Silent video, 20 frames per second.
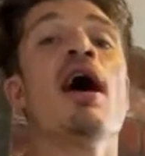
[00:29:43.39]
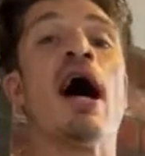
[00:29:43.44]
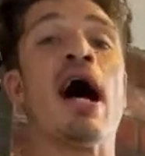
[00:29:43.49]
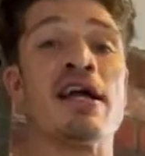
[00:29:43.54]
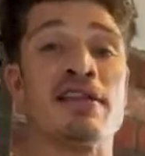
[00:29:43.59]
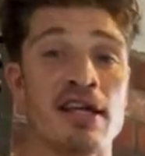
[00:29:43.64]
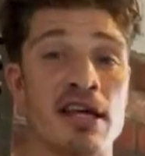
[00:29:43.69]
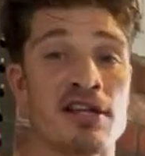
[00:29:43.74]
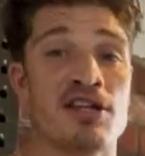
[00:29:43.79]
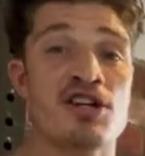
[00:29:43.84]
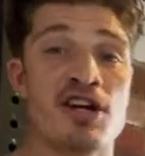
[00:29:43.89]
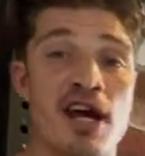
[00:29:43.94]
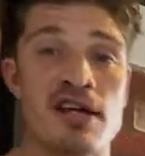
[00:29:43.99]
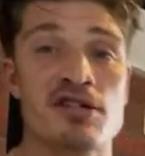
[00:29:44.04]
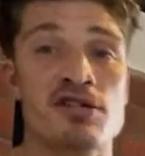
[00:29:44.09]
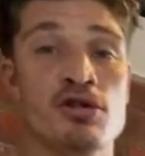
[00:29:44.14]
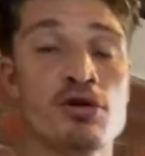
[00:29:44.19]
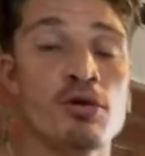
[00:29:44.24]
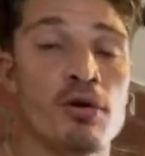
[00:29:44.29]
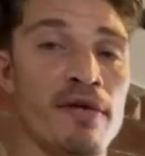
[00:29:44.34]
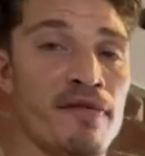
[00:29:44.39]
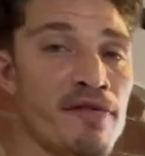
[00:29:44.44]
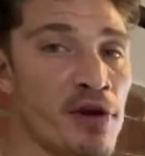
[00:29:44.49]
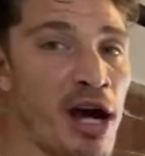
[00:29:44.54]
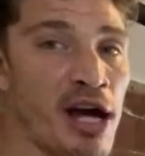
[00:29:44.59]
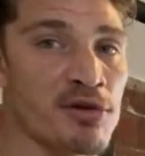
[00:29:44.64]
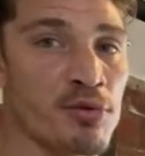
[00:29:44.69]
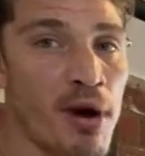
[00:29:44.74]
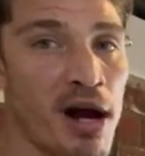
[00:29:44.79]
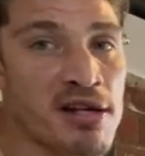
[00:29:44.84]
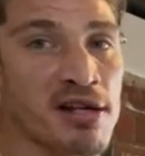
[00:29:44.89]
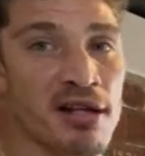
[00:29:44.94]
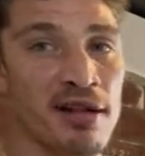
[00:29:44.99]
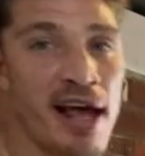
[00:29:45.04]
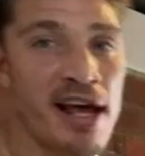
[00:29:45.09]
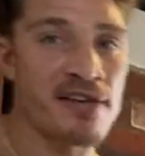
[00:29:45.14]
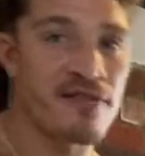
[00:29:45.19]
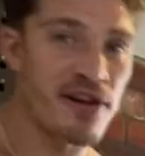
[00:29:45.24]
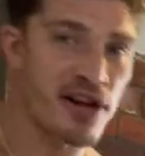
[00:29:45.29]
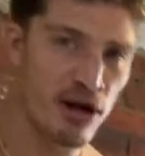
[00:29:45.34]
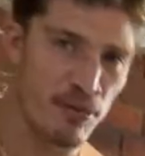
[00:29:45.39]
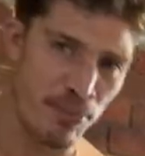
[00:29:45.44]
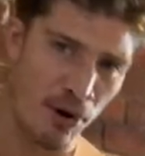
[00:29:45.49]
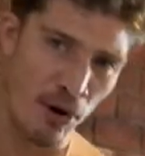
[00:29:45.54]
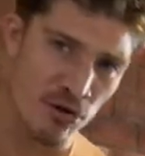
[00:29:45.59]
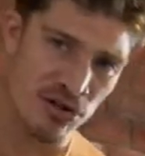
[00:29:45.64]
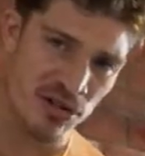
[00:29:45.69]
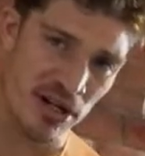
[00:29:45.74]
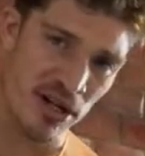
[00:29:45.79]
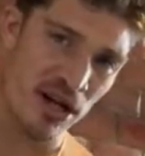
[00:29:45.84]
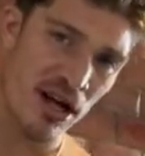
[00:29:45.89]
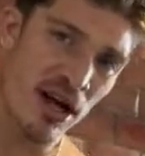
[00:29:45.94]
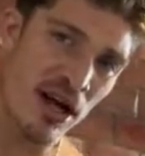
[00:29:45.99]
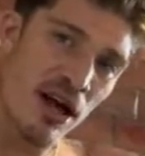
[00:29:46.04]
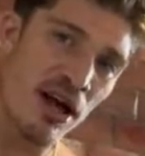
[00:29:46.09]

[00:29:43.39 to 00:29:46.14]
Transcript: I did chest too. If you guys watched the last video posted,